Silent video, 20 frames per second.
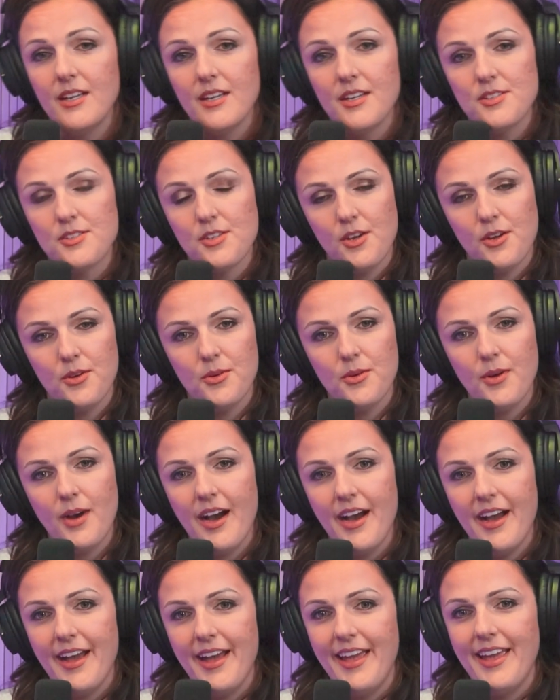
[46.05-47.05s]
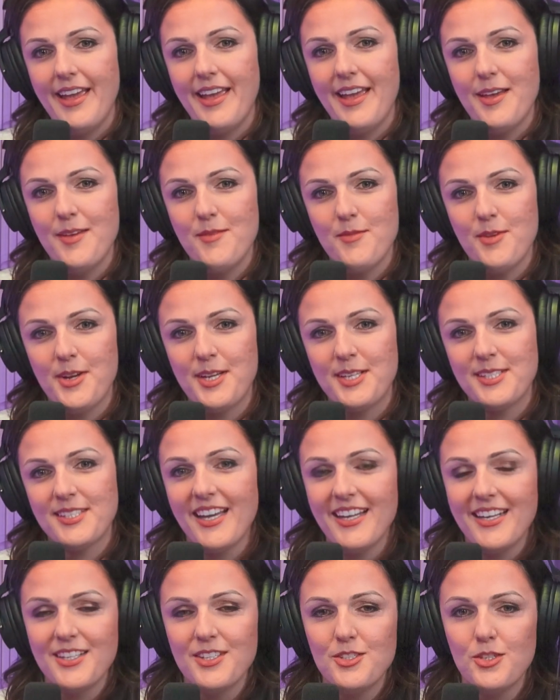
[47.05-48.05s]
So I am very
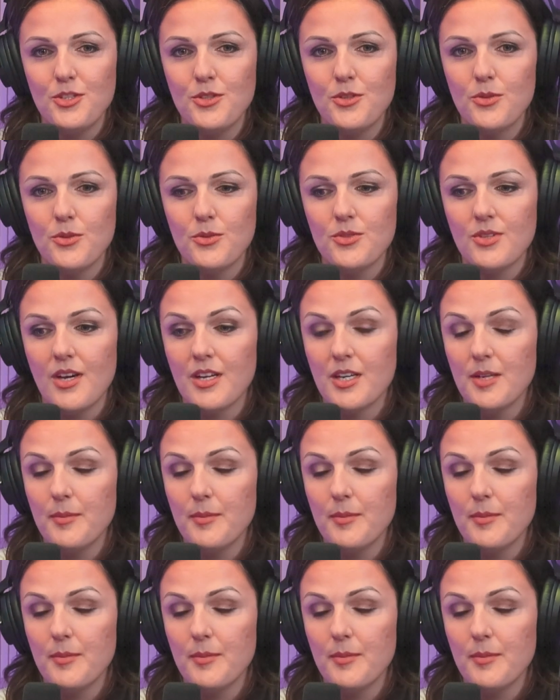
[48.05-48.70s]
excited to talk